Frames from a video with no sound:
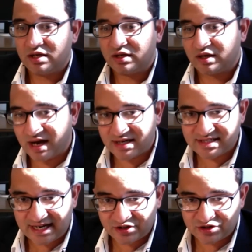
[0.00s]

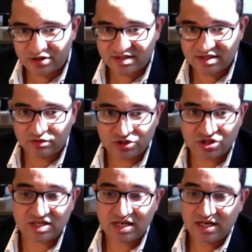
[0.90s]
contact tracing, which
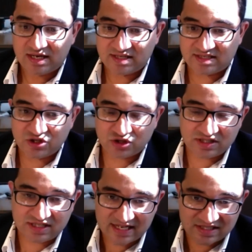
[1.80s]
is essentially
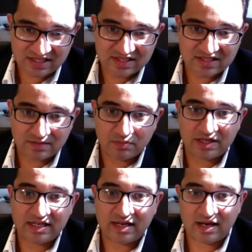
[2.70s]
testing
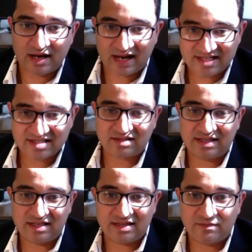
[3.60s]
somebody and
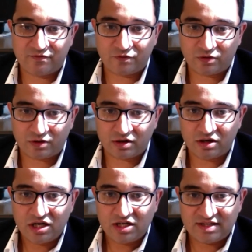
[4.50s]
isolating them for
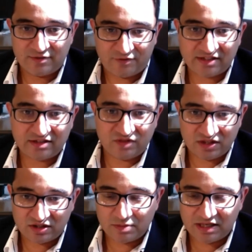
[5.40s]
the effective
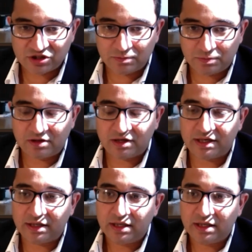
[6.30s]
incubation period,